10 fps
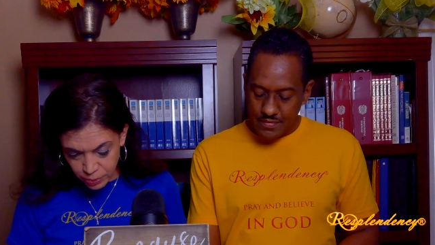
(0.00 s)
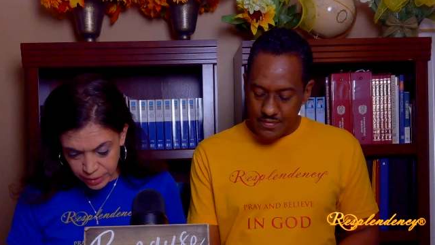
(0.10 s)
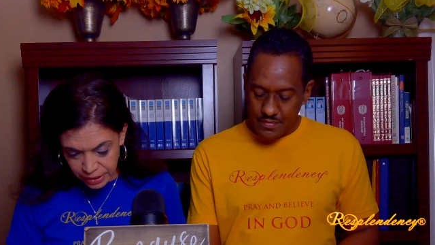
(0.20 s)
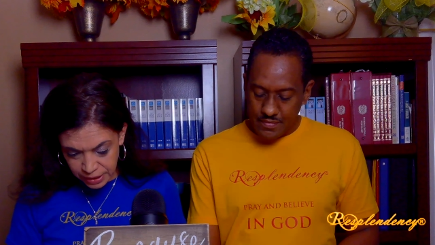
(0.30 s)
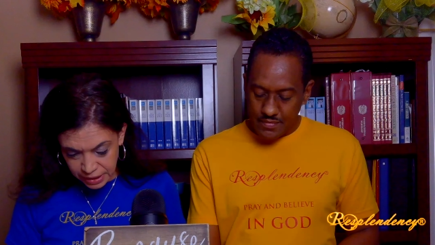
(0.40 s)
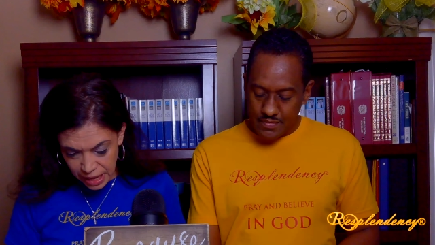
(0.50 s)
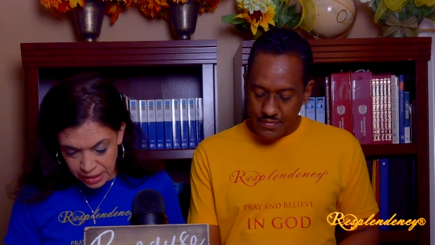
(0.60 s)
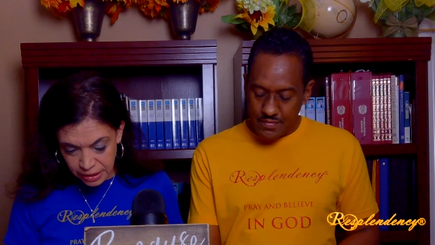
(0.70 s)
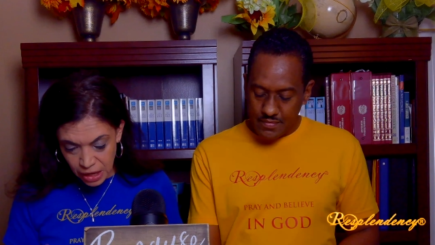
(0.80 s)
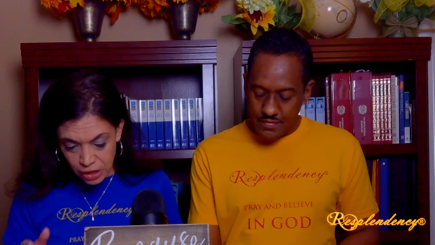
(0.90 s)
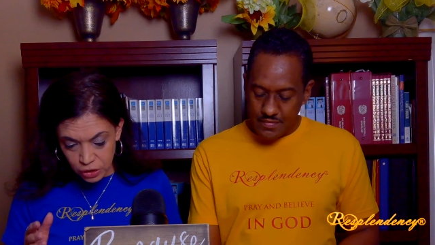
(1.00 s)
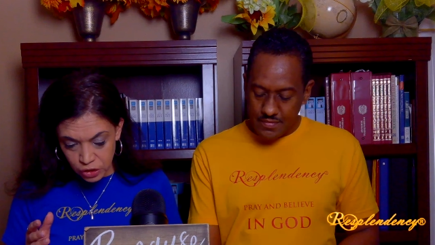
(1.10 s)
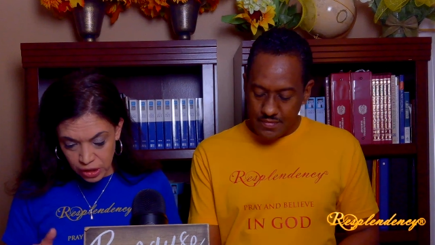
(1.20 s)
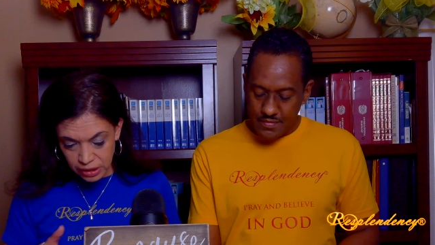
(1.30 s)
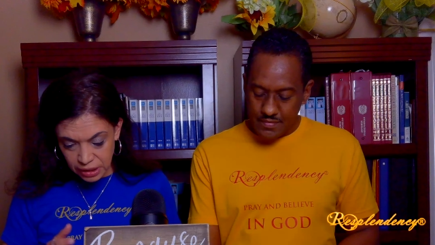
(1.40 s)
Speaker 1: when he says,
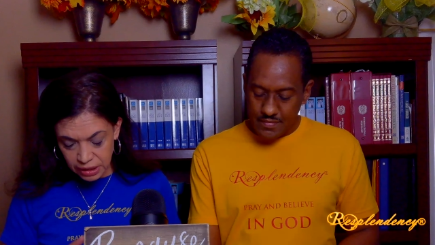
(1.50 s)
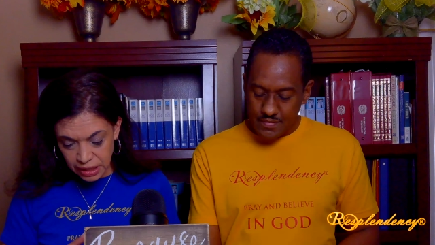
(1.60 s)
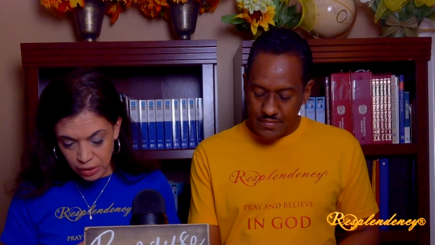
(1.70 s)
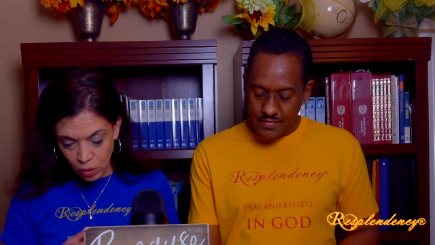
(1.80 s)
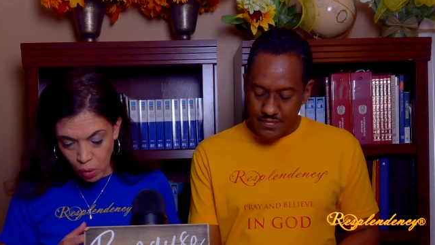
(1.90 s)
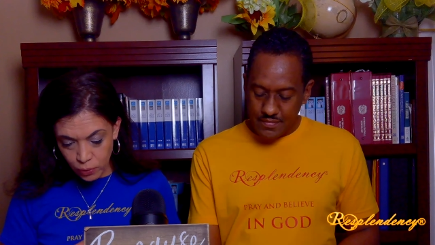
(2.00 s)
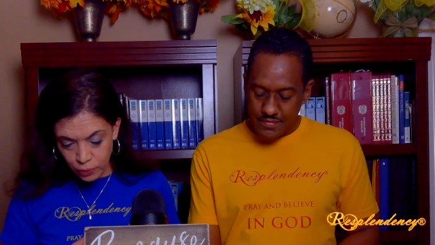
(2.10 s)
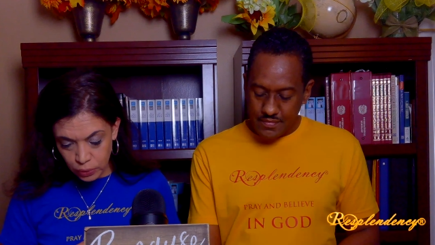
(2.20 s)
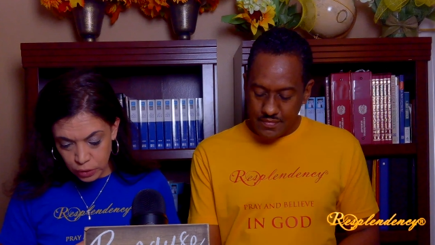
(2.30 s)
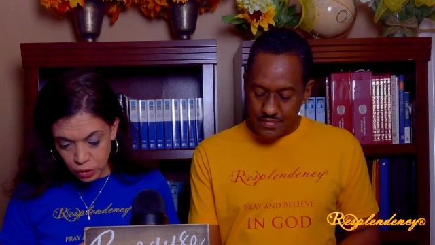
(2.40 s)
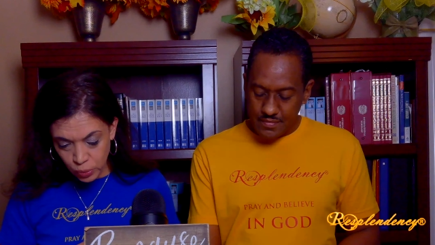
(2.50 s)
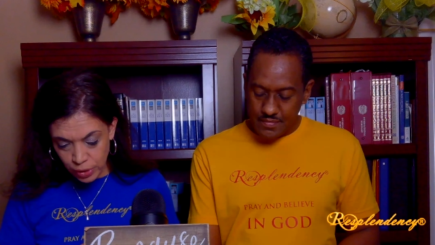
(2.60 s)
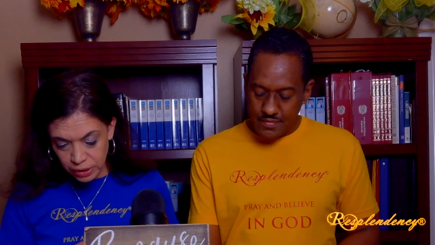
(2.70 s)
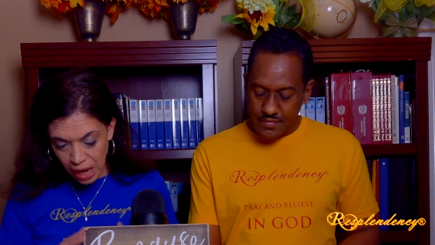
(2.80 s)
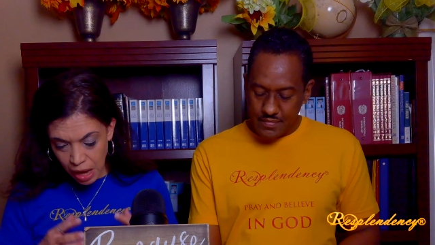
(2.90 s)
Jesus said, O foolish
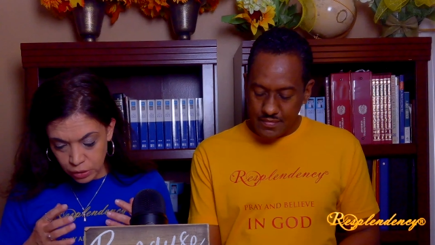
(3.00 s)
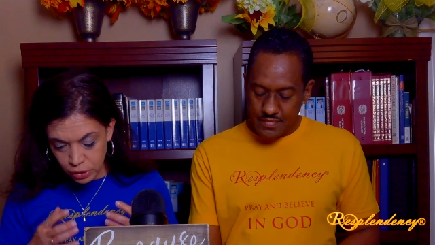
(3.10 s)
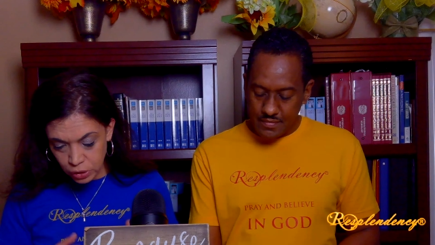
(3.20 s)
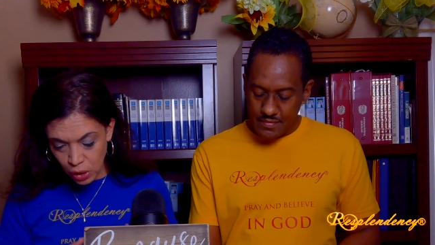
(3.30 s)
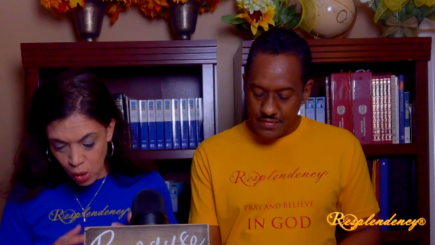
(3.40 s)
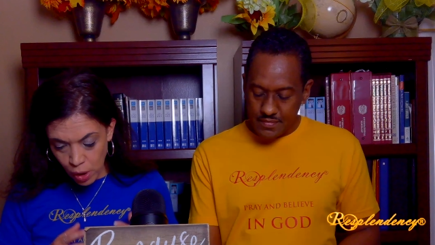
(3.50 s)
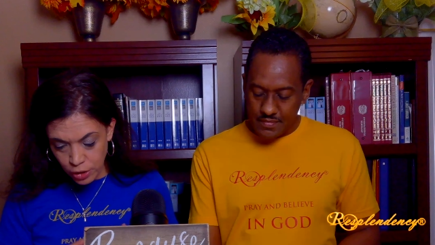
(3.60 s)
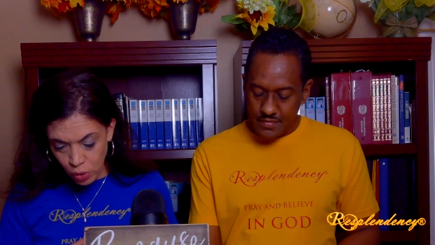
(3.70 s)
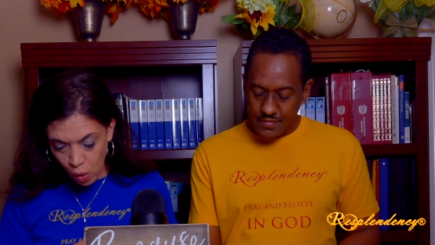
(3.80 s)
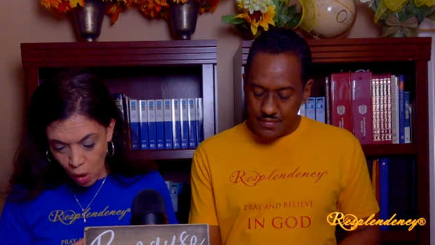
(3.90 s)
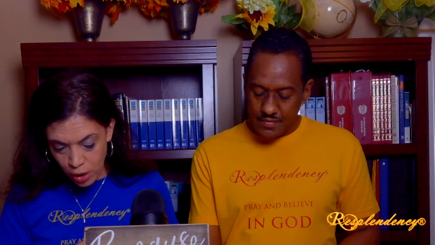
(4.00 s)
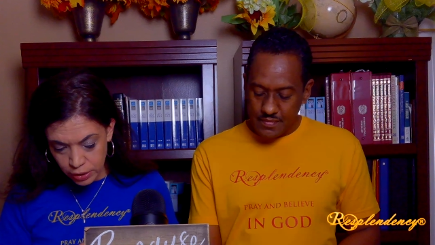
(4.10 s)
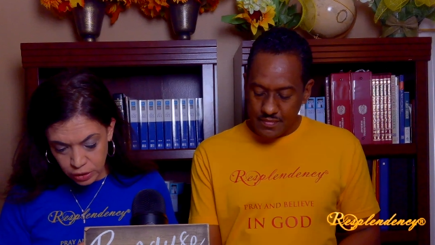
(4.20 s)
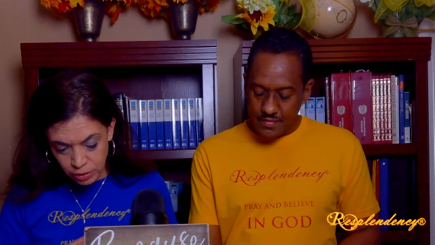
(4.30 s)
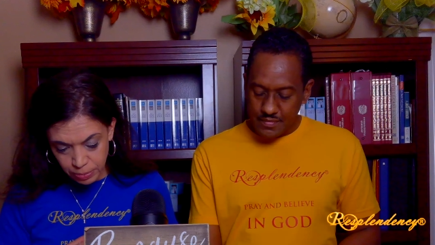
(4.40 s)
ones, how slow are your
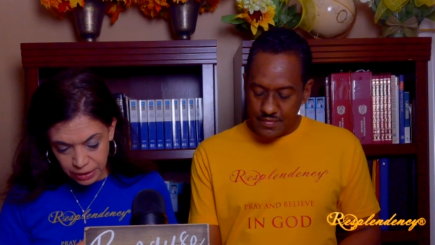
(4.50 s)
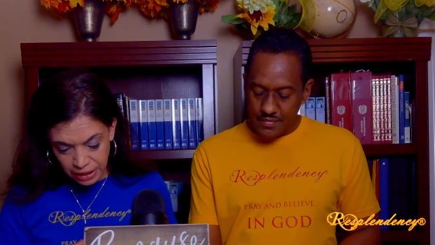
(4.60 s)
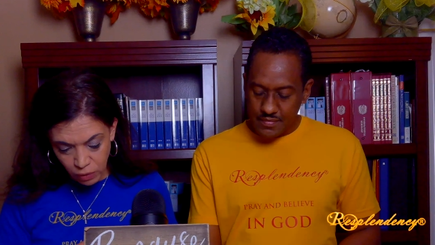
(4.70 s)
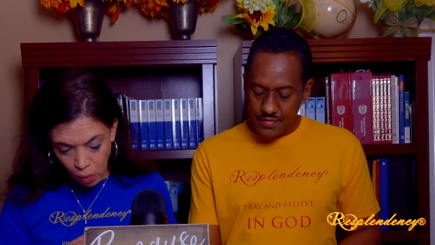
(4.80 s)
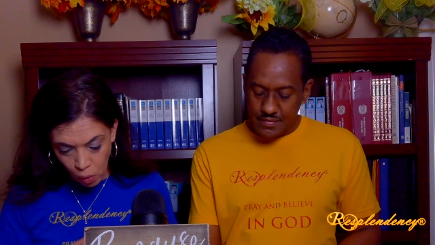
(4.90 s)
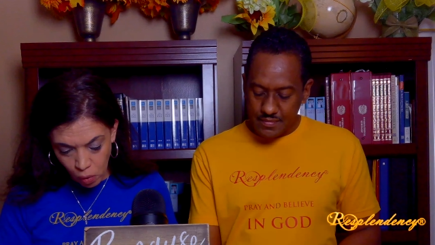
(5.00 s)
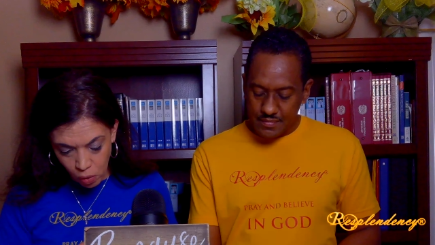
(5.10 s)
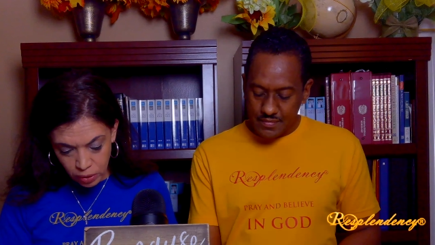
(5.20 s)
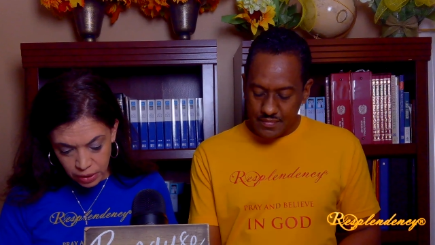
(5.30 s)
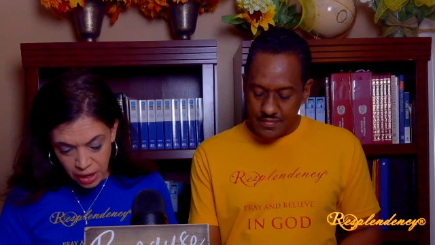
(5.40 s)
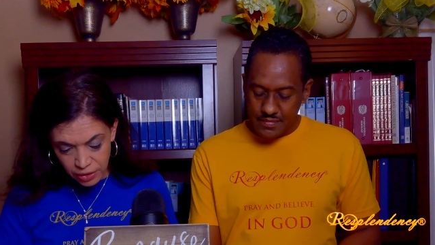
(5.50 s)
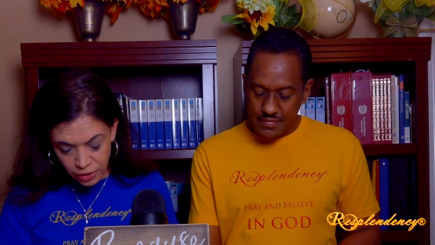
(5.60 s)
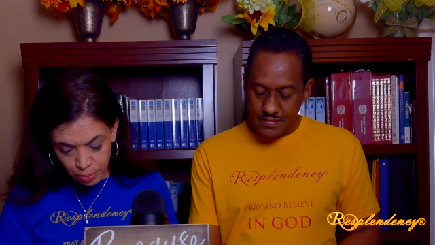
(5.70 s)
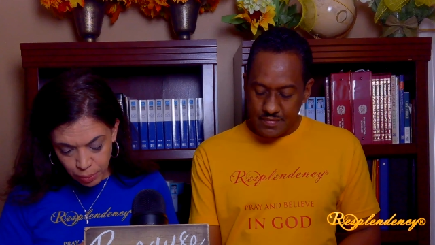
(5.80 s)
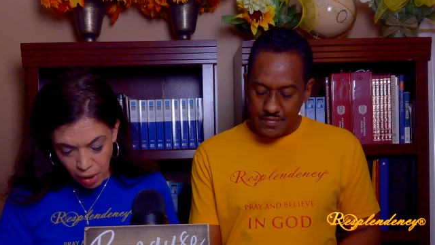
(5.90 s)
hearts to believe all
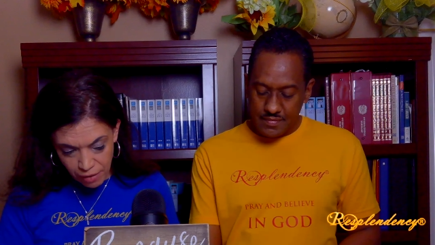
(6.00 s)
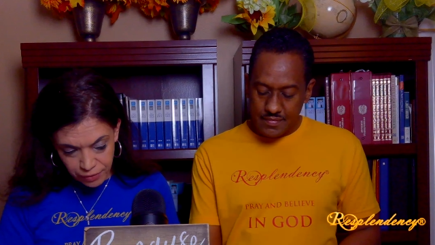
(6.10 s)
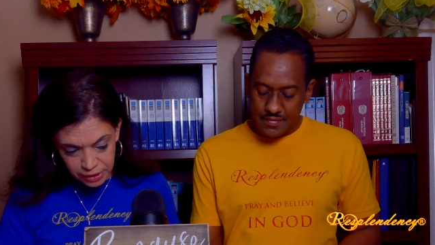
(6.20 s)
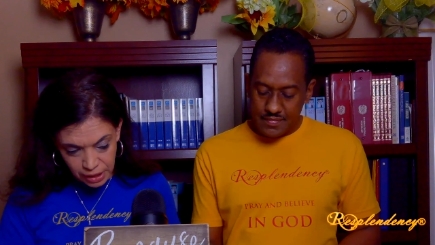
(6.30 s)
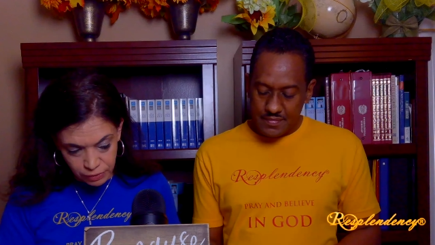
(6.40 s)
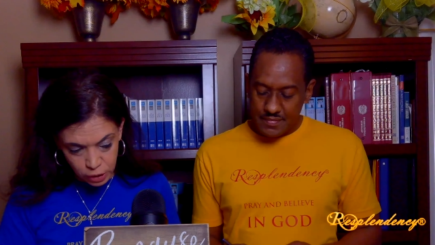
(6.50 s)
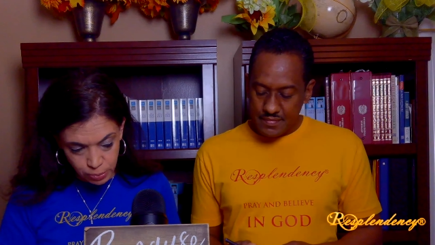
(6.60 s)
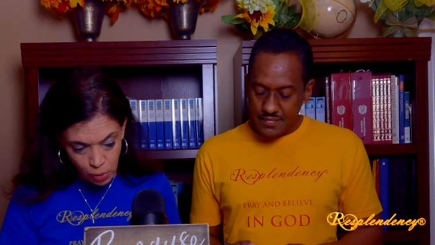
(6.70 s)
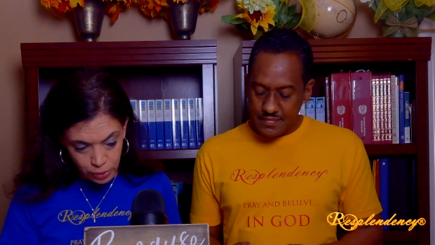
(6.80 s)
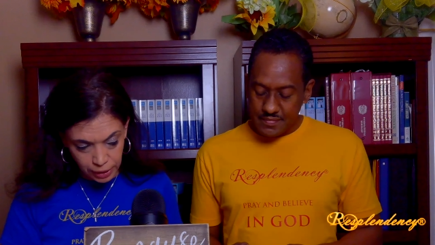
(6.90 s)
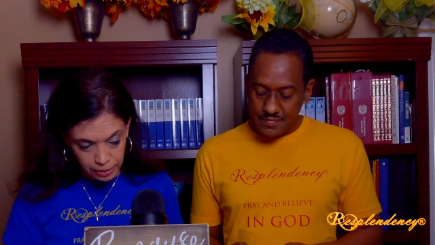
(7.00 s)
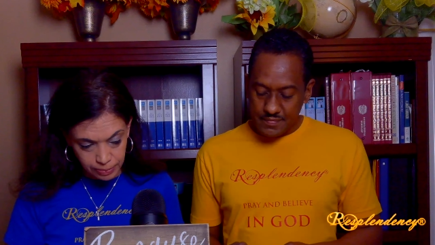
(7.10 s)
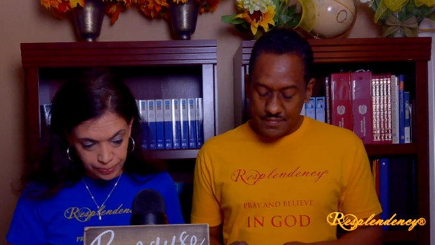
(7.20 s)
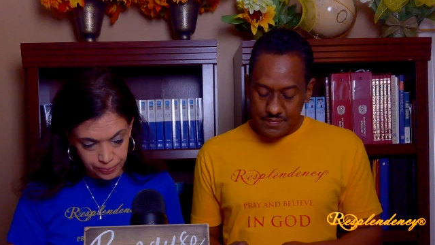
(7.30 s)
the prophets have spoken.